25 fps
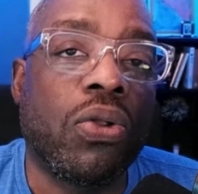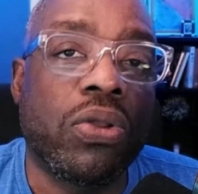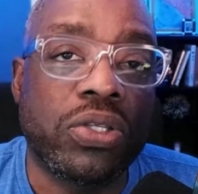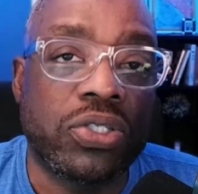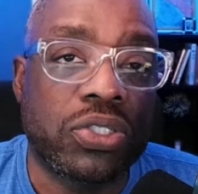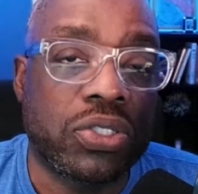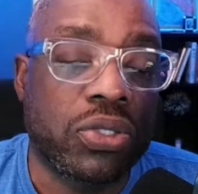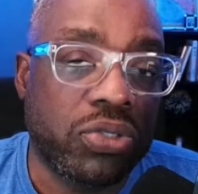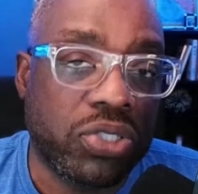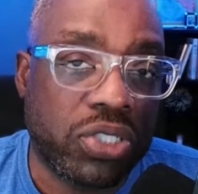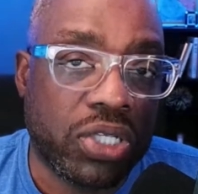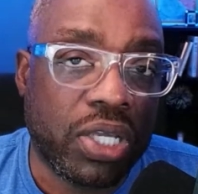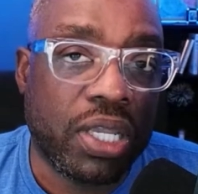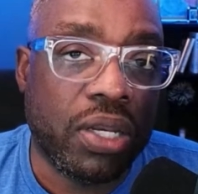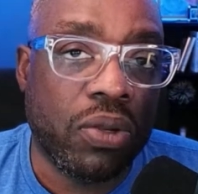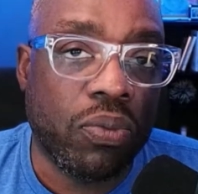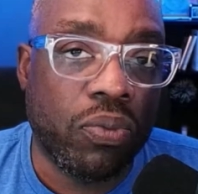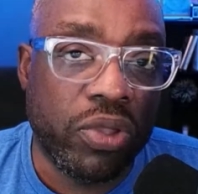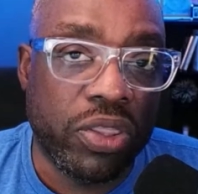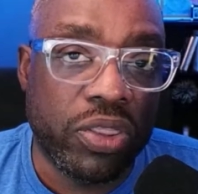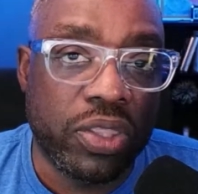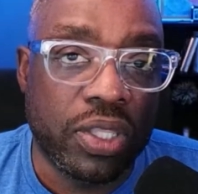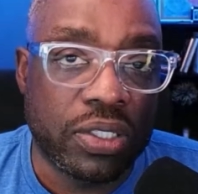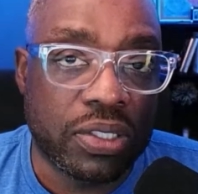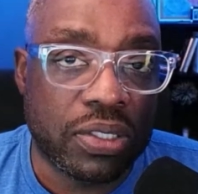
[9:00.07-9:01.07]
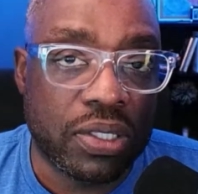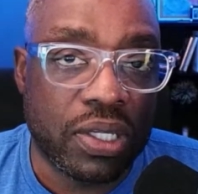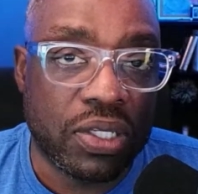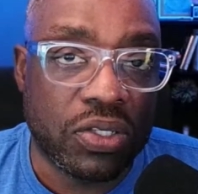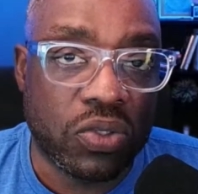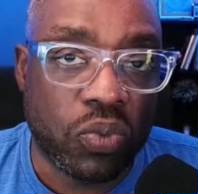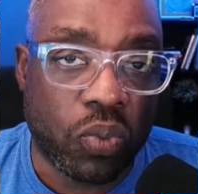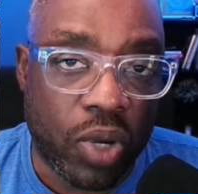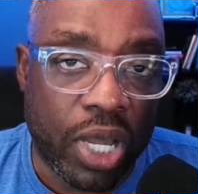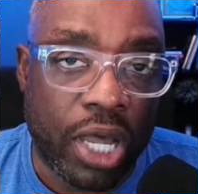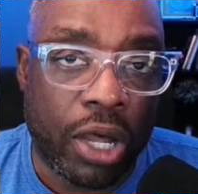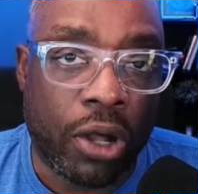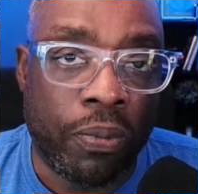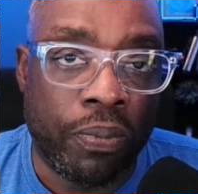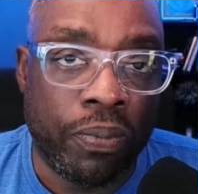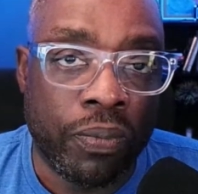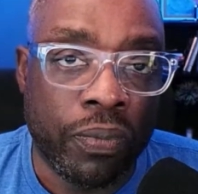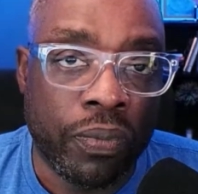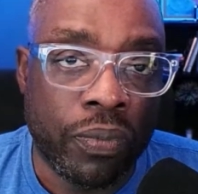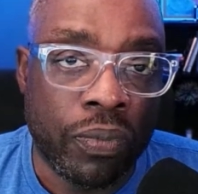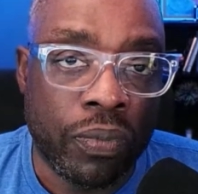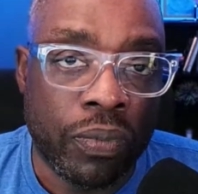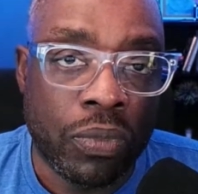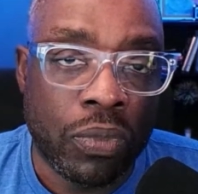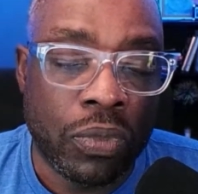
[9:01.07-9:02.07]
associated with this as well.
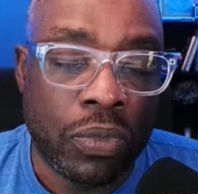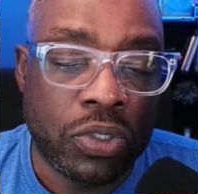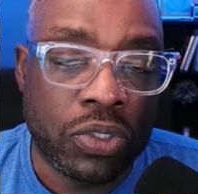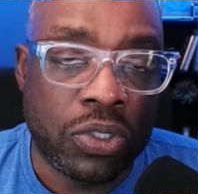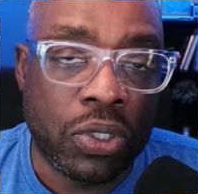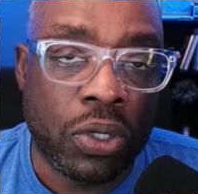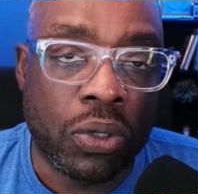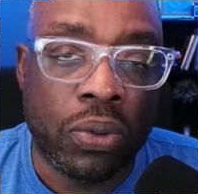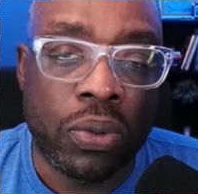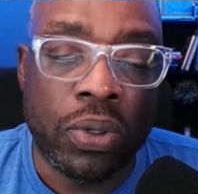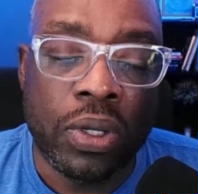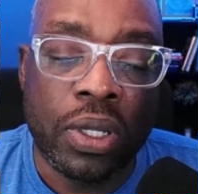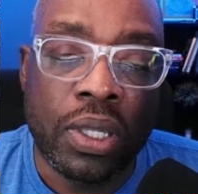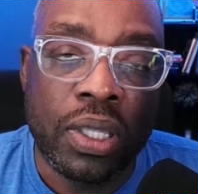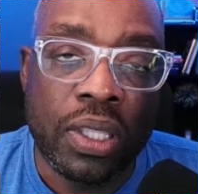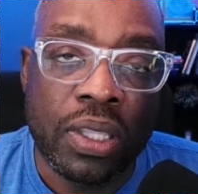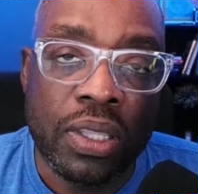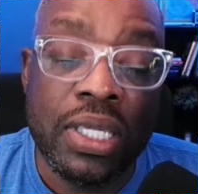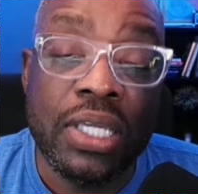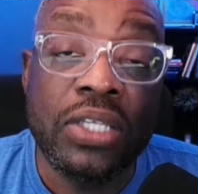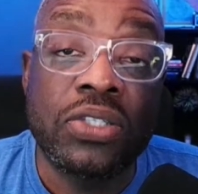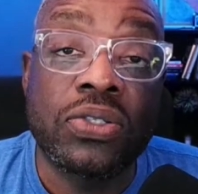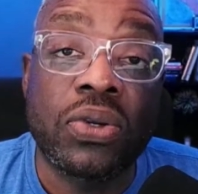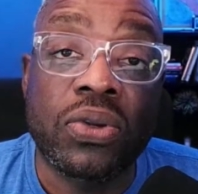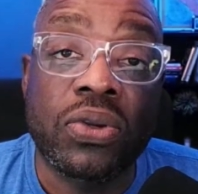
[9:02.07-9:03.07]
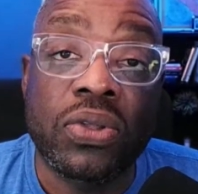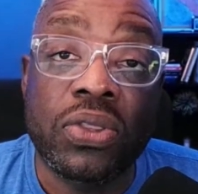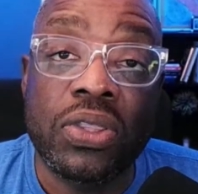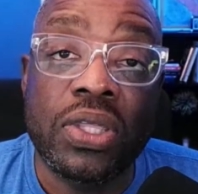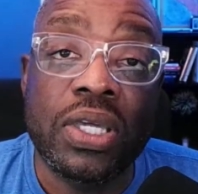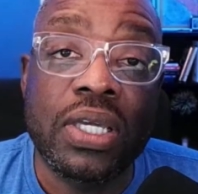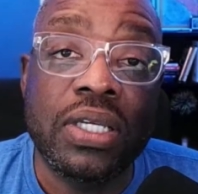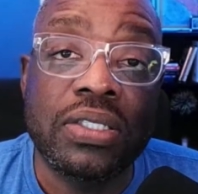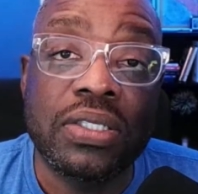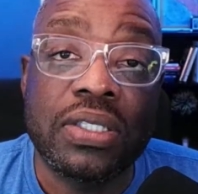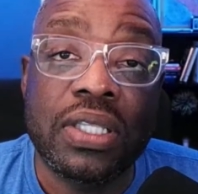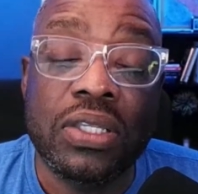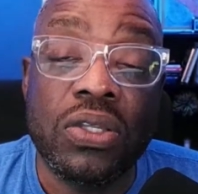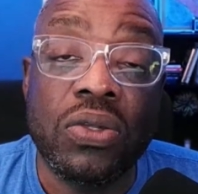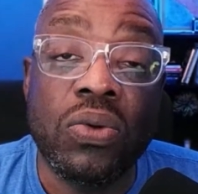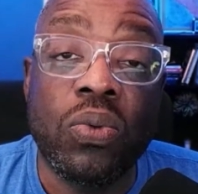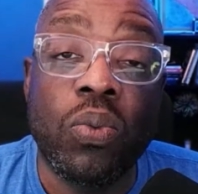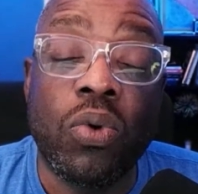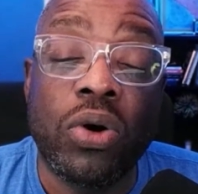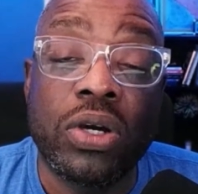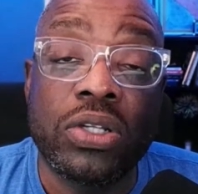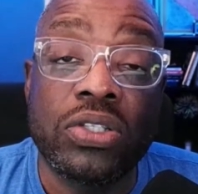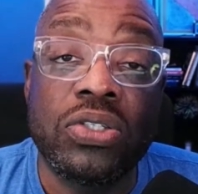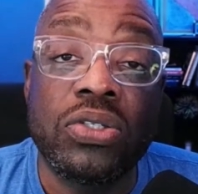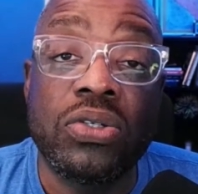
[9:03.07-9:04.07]
So these are things that you
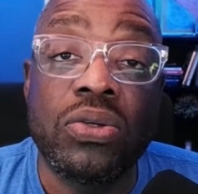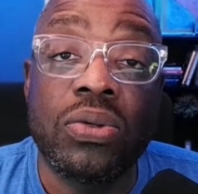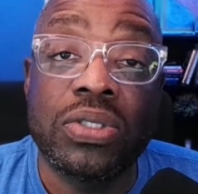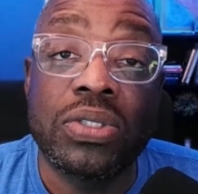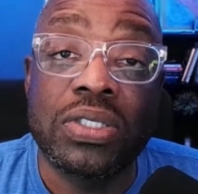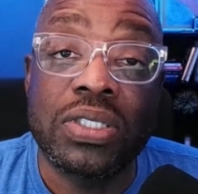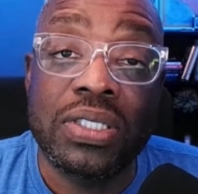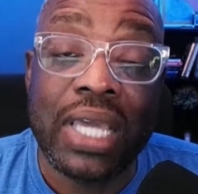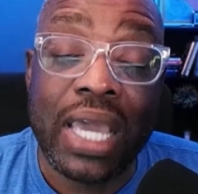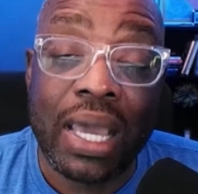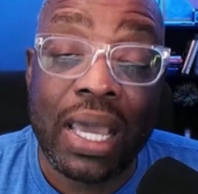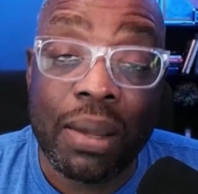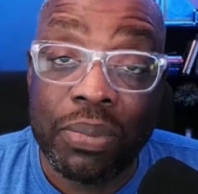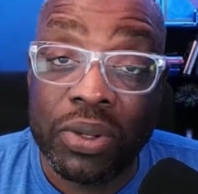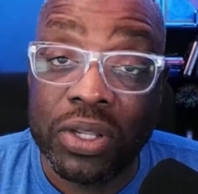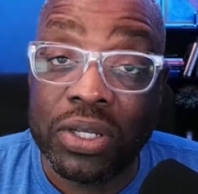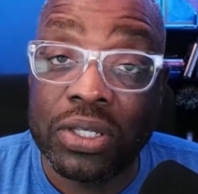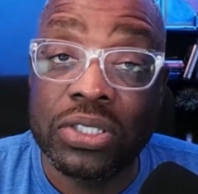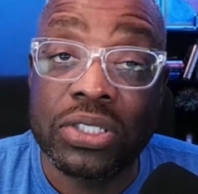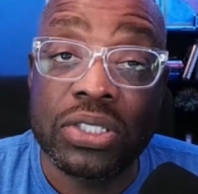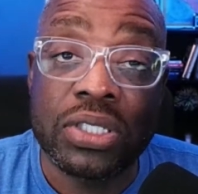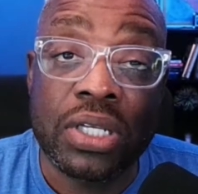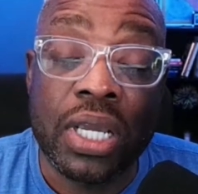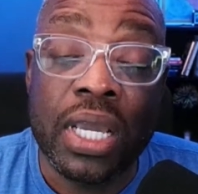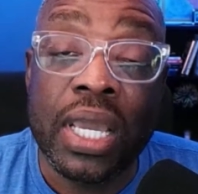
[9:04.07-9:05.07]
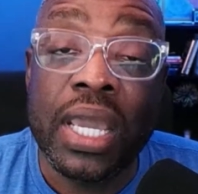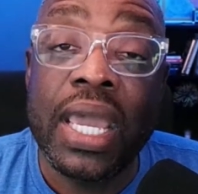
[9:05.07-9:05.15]
want to establish,